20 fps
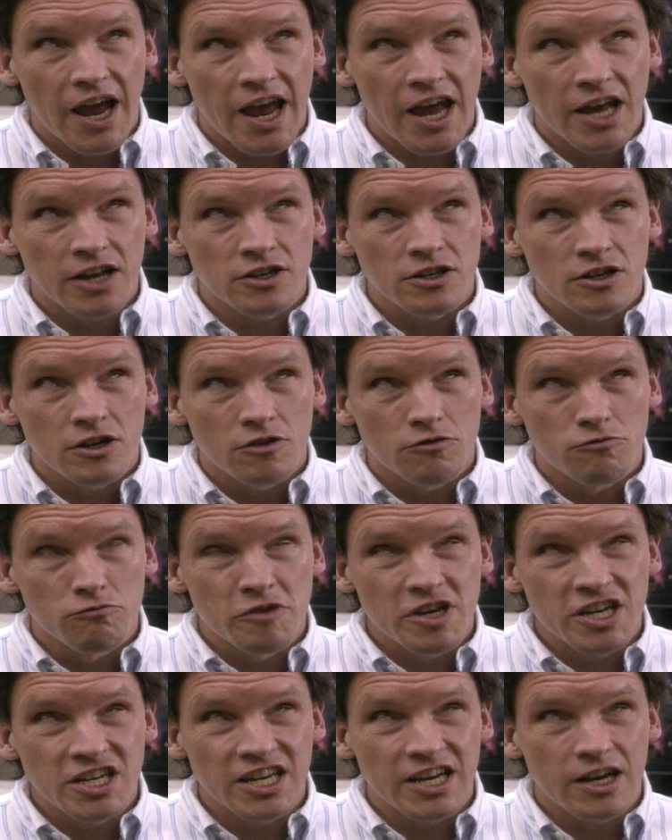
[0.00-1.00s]
and
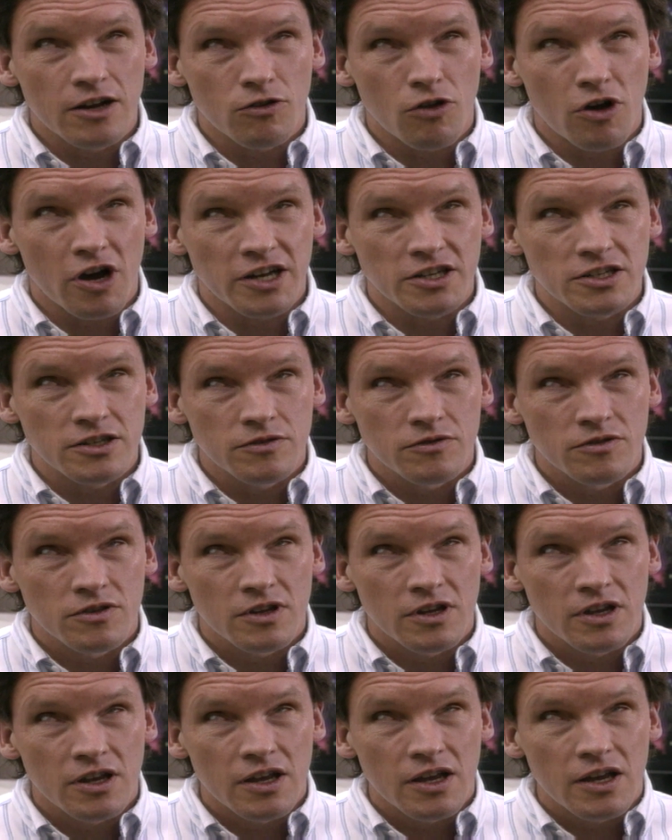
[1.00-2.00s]
reading a lot.
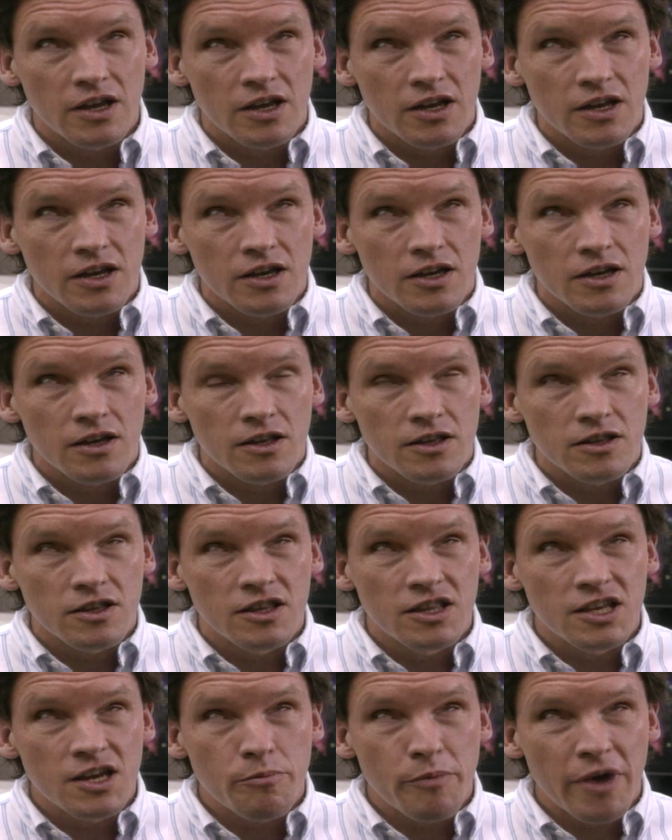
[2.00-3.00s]

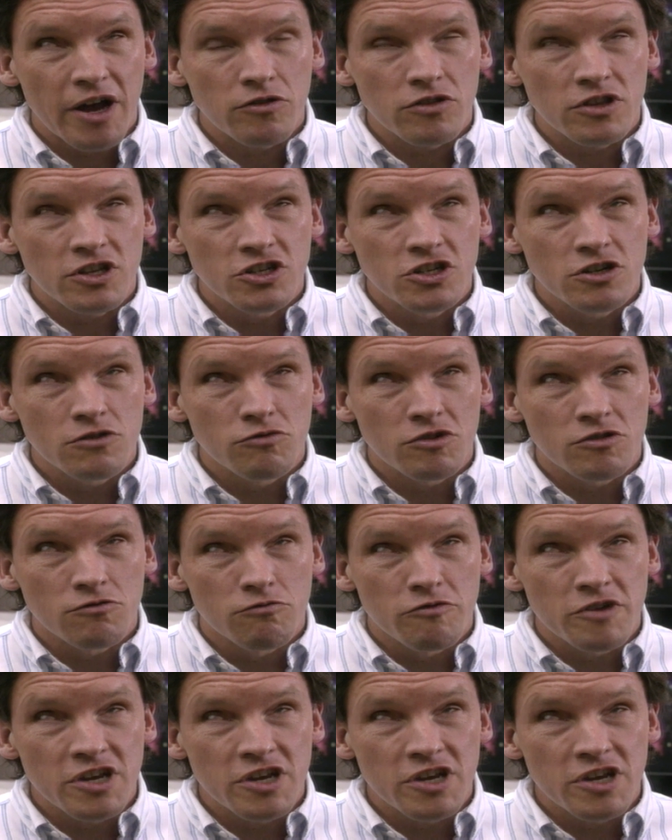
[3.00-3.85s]
The amount that you would